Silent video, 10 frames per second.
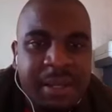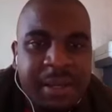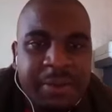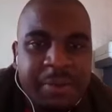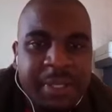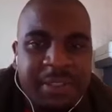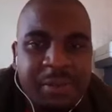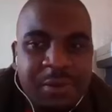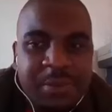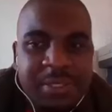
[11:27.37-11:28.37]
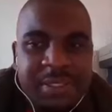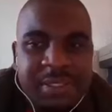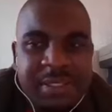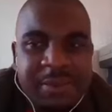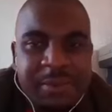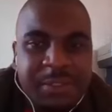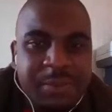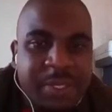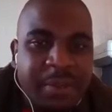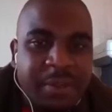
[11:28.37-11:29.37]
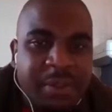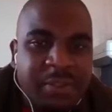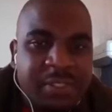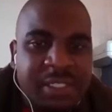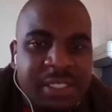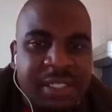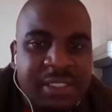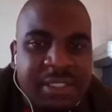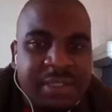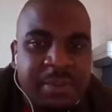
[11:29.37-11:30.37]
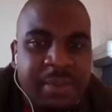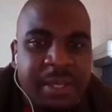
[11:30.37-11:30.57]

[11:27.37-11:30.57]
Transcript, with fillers: Uh, we as communists will speak about socialism.